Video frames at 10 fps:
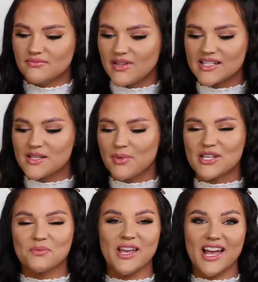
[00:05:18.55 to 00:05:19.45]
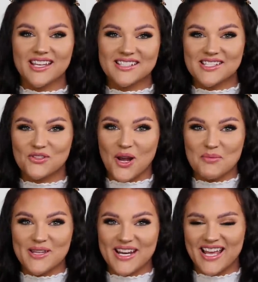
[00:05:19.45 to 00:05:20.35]
That's the best way I can
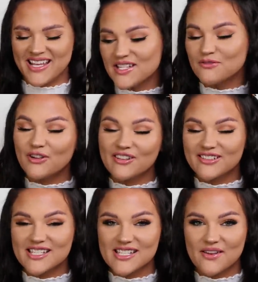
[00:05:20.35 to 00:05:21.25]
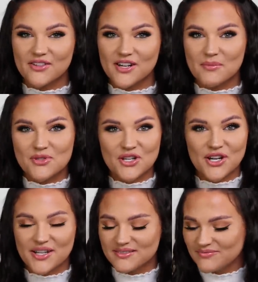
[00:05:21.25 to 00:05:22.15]
describe it. As a fragrance lover, I'm
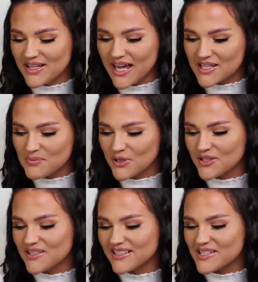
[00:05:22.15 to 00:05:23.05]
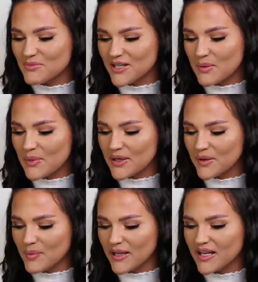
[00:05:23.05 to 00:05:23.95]
sure an expert could explain it
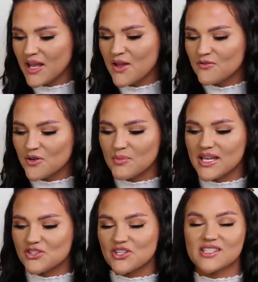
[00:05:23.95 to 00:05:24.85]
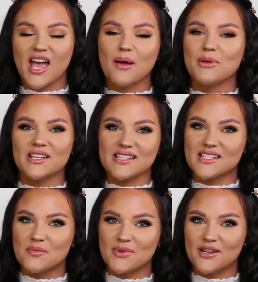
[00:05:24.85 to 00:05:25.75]
better, but for me, it's just happiness
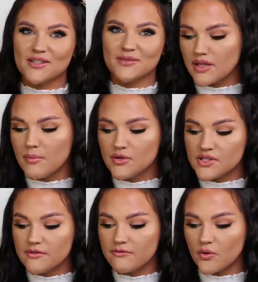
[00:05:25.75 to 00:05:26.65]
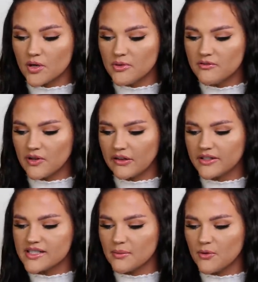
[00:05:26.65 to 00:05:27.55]
in a bottle. The most affordable
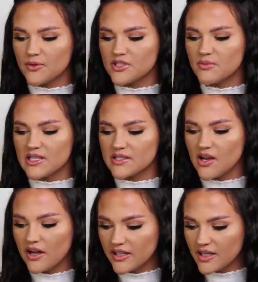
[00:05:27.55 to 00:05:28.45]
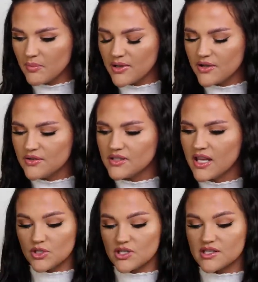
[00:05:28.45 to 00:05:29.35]
fragrance I'm going to be talking about,
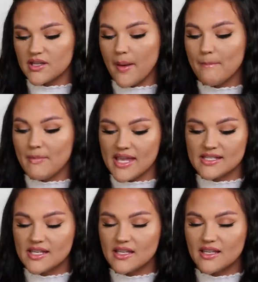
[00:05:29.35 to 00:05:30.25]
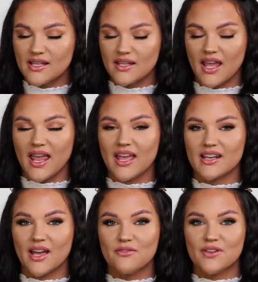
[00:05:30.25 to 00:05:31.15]
which is amazing,
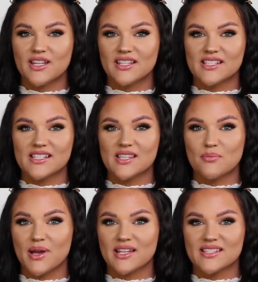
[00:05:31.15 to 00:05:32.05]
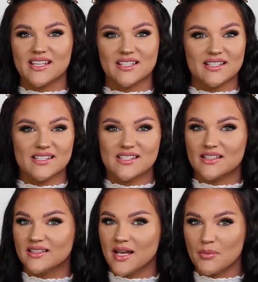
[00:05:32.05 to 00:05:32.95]
and I feel like this is the best, like,
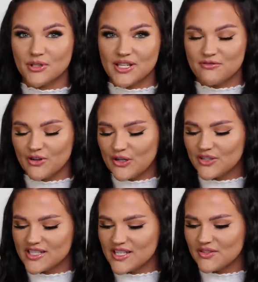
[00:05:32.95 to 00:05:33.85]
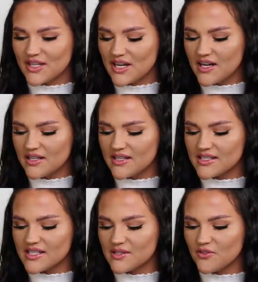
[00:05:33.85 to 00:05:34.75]
celebrity fragrance out there.
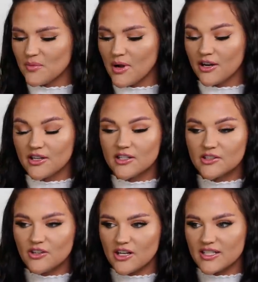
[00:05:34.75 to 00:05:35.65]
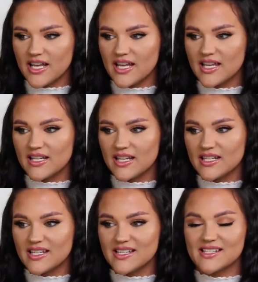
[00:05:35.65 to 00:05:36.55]
This is from Ariana Grande, and
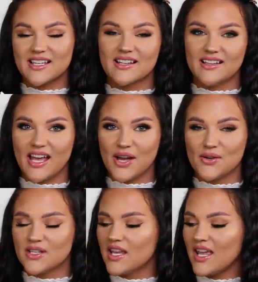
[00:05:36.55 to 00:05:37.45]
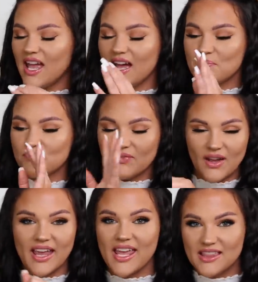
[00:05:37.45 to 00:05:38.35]
it is Cloud.
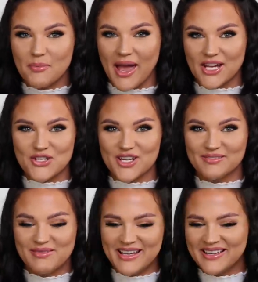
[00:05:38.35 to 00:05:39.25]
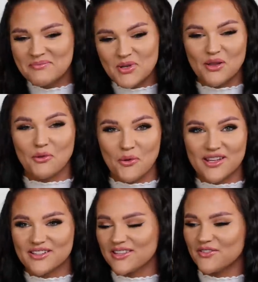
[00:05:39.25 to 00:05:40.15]
I hate the packaging. I'm gonna throw
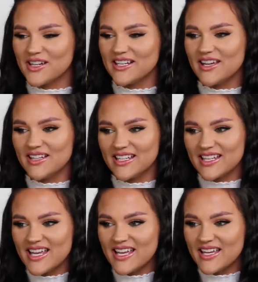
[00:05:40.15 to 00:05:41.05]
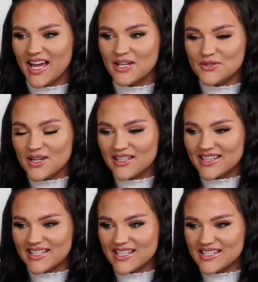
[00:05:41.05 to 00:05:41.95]
that out there right now. Like, I do not
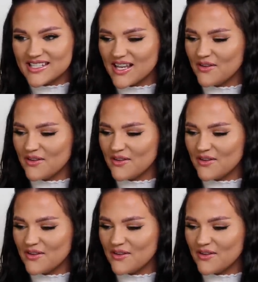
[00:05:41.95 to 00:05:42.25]
like this.